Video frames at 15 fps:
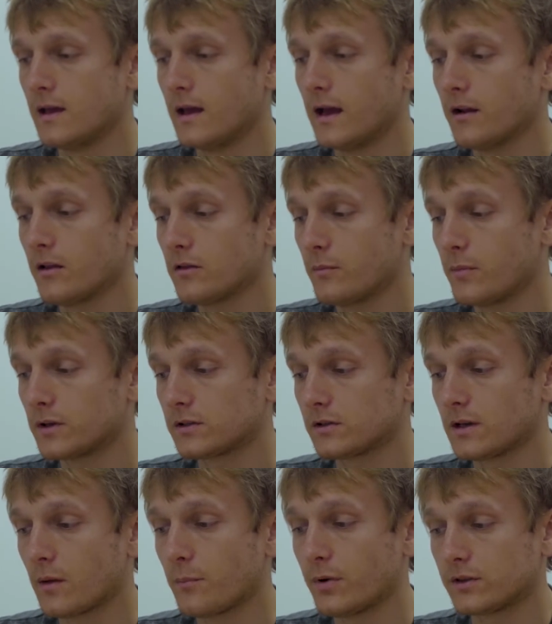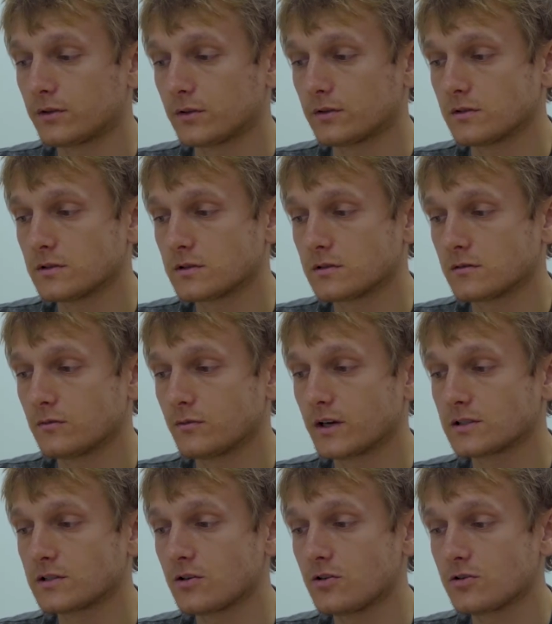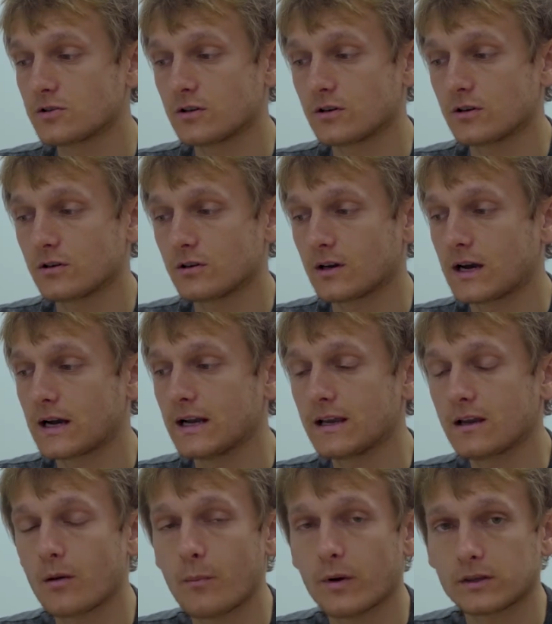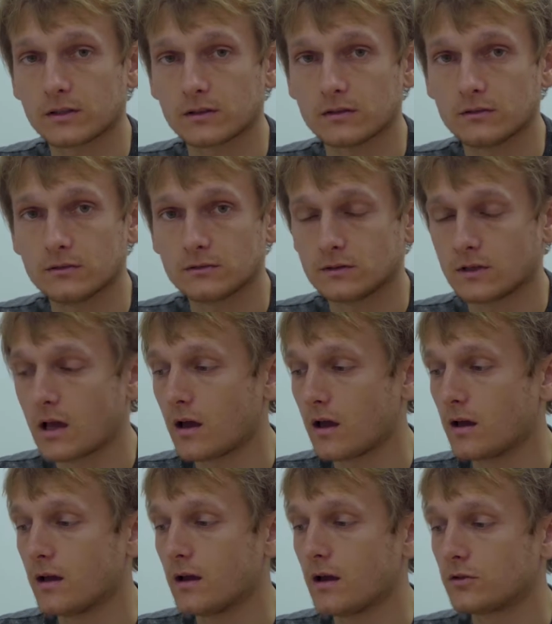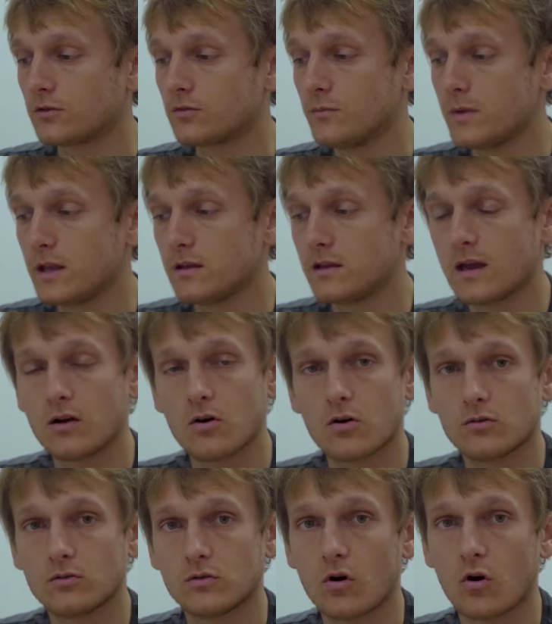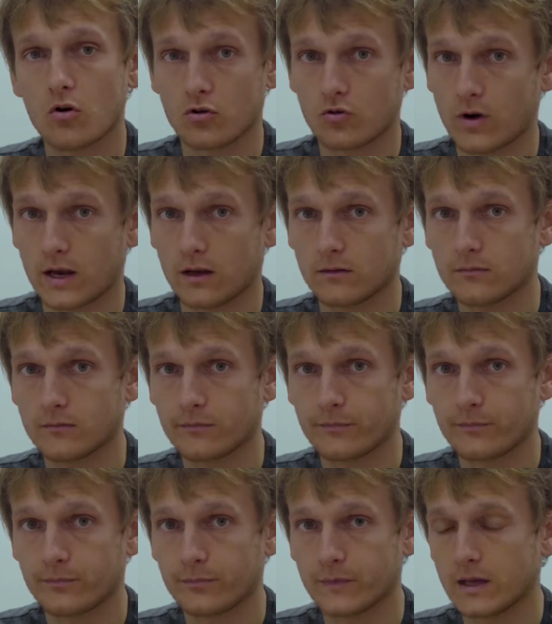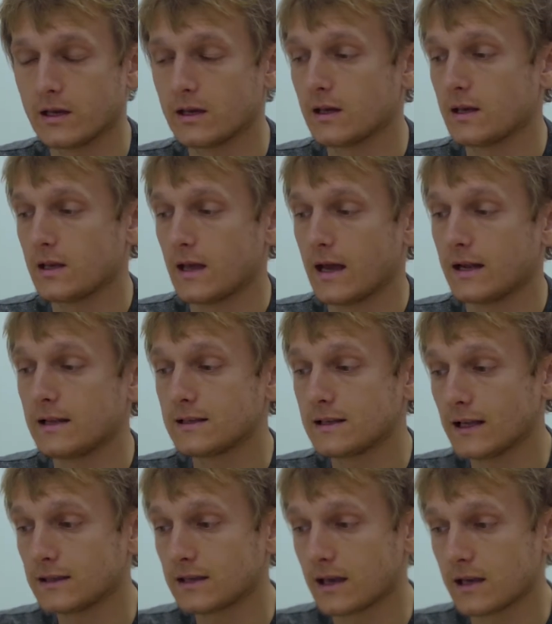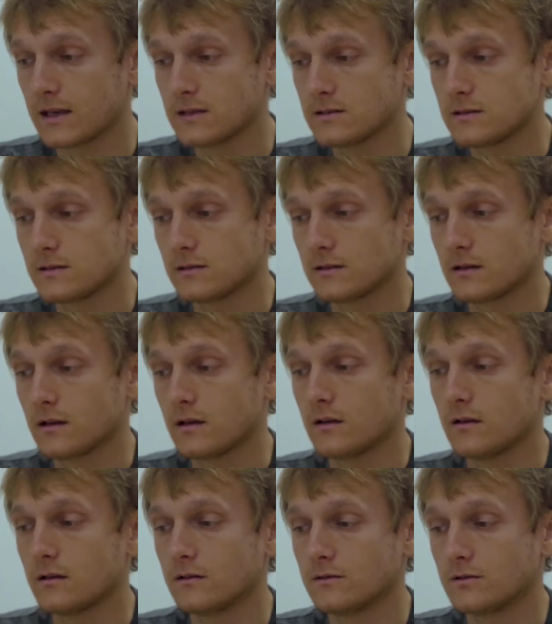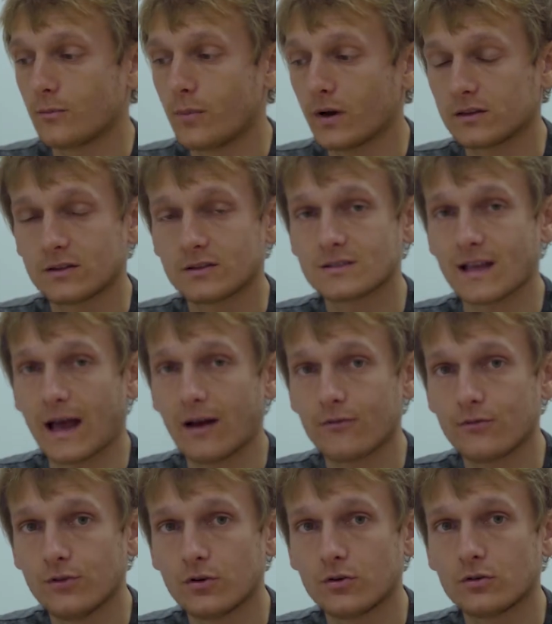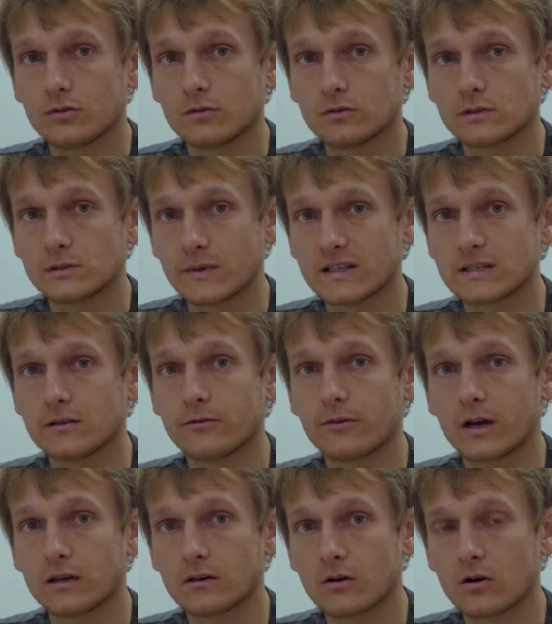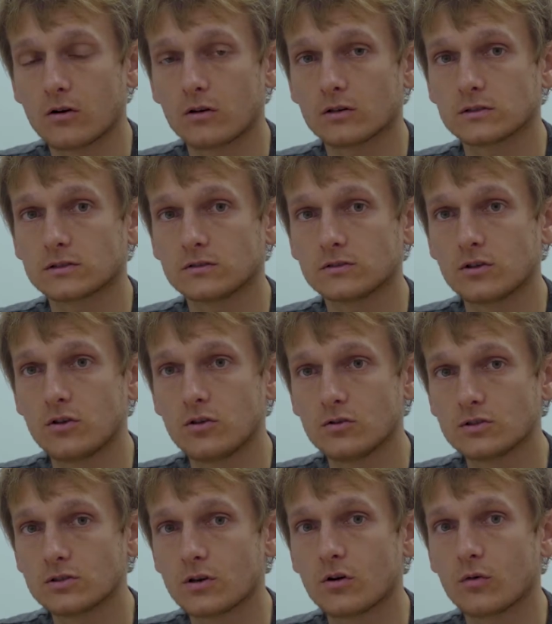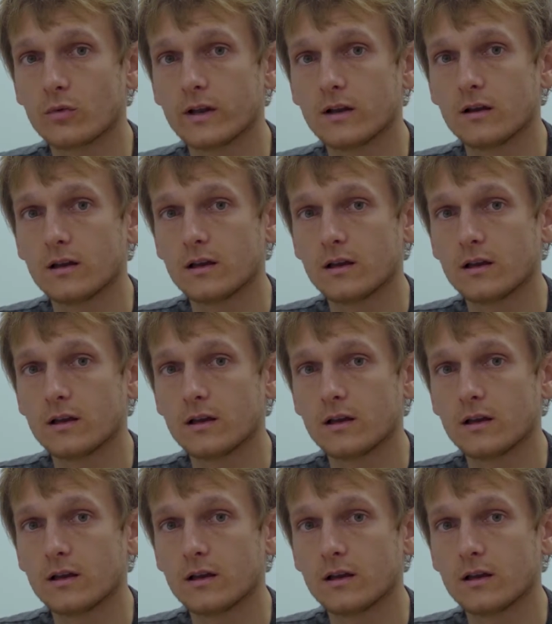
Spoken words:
And on the bottom are buttons where the user clicks a button to mean yellow or gray. And in that case, the buttons have no specified color. So the user will